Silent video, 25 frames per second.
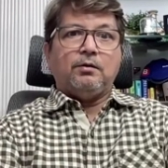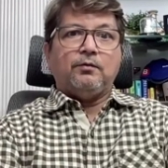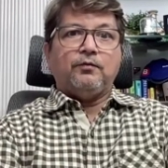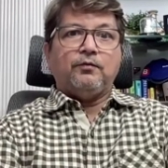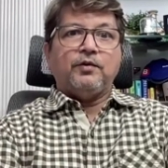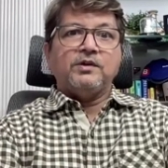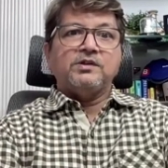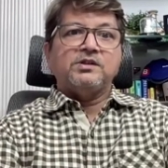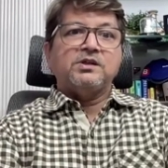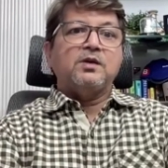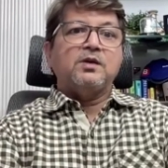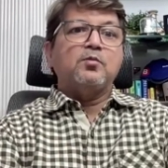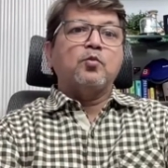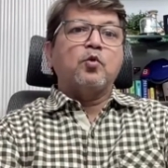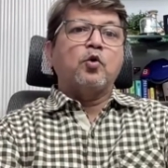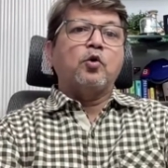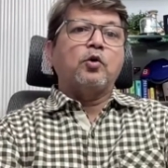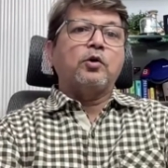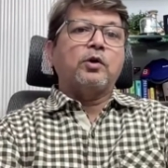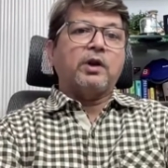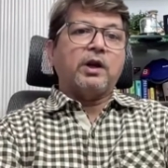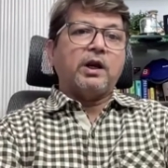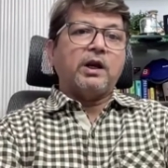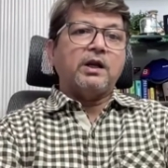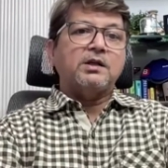facing
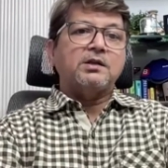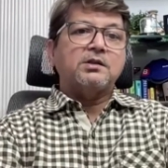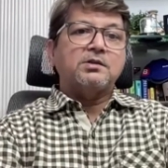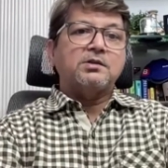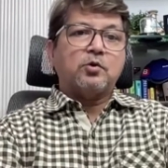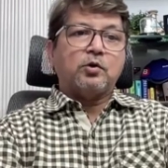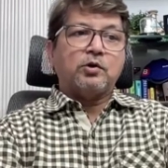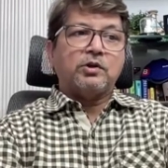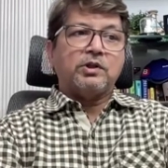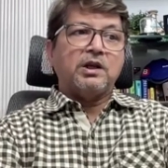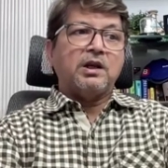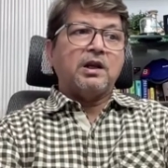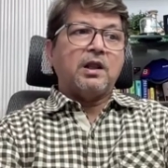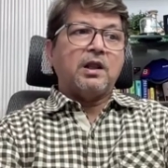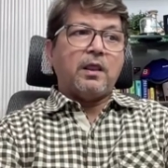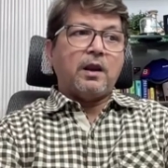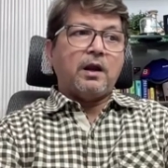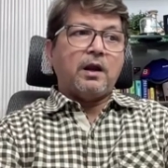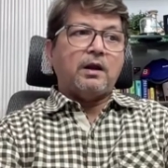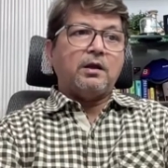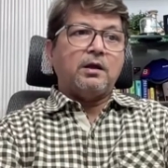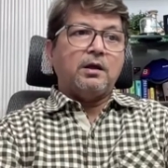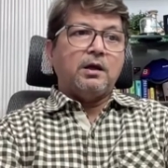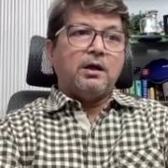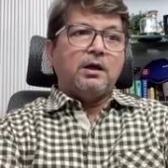more threats or things like
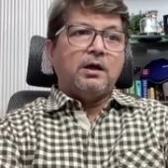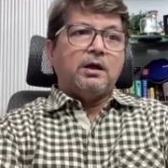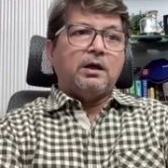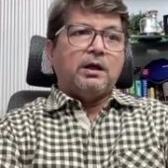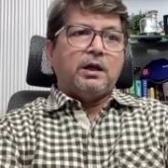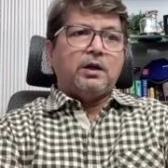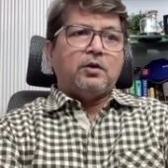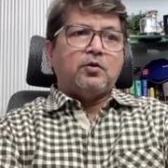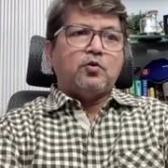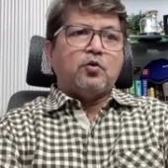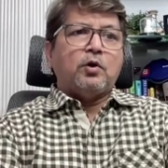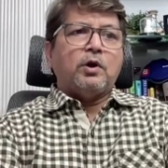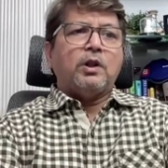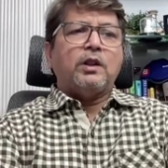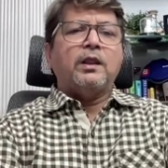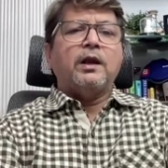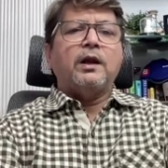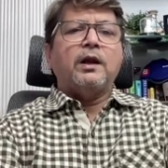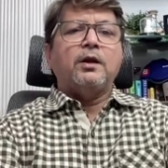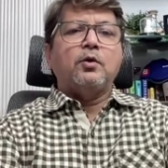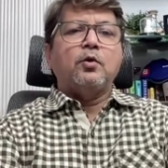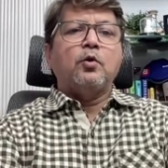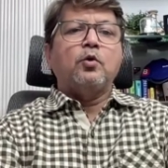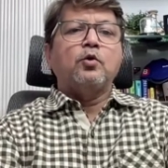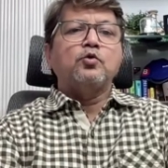that. It's only
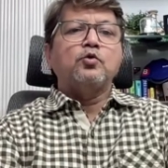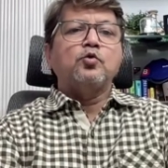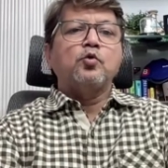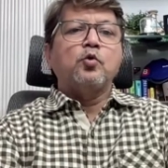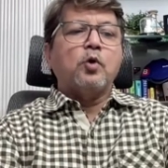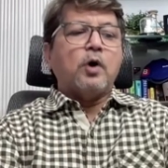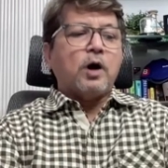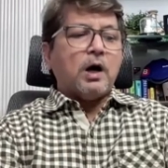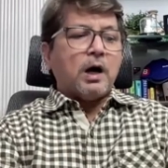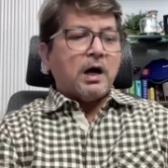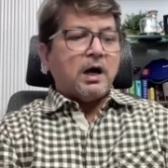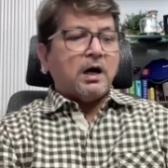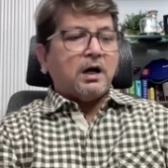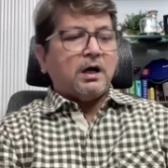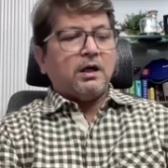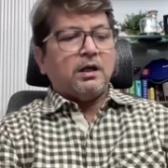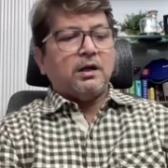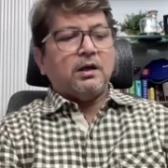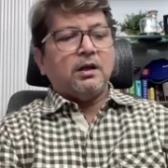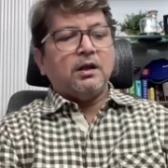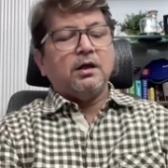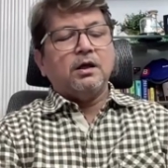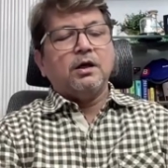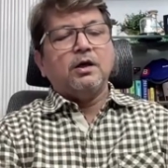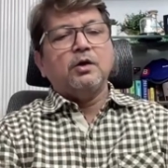that those who
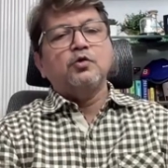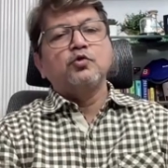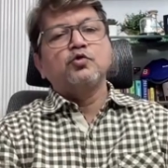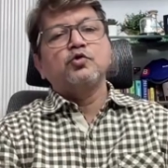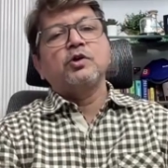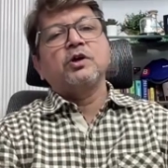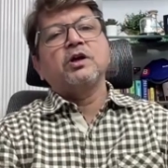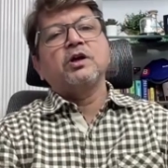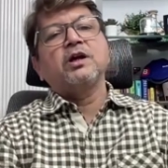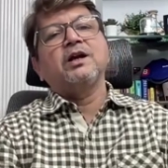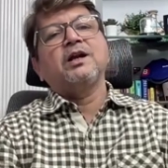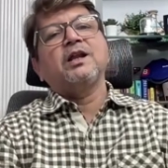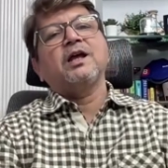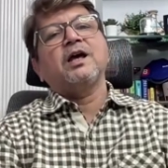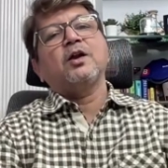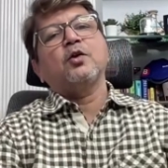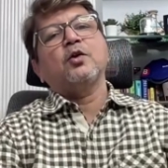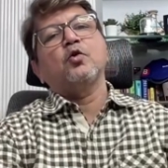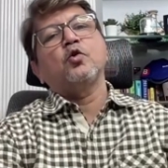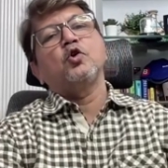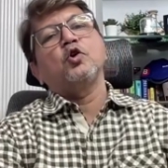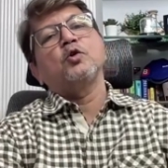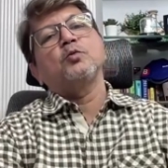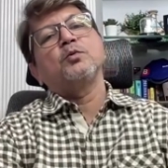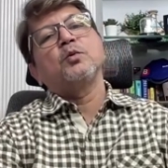are using it are
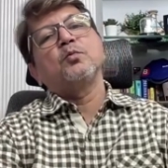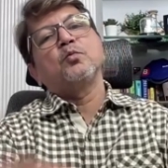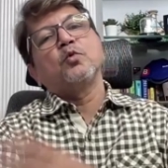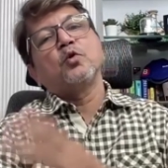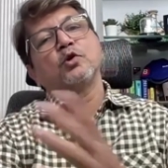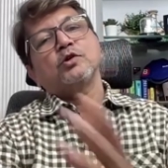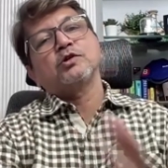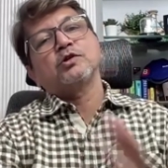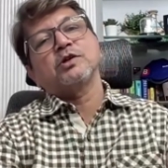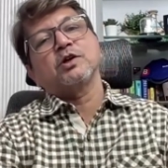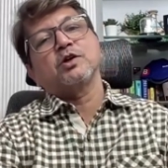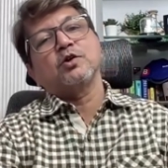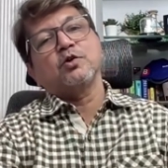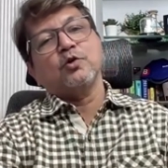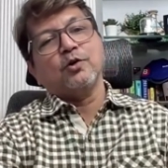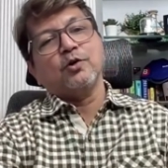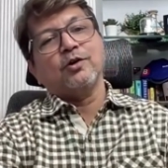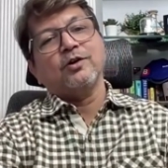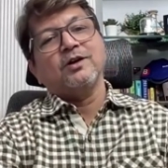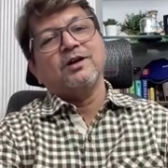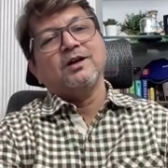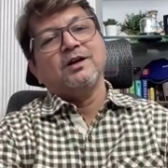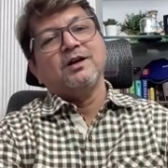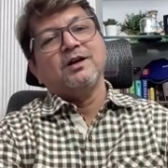going to be more secure,